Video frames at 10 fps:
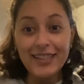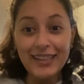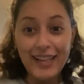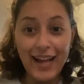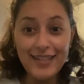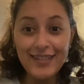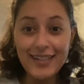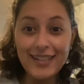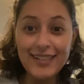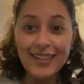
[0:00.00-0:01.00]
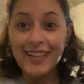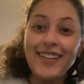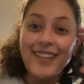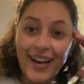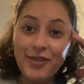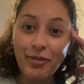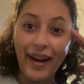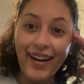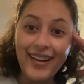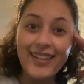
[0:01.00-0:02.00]
London next
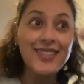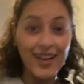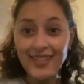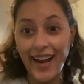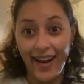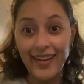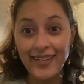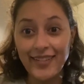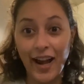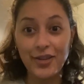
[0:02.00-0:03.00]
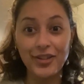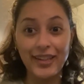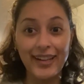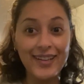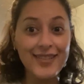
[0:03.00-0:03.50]
week, Sunday, actually.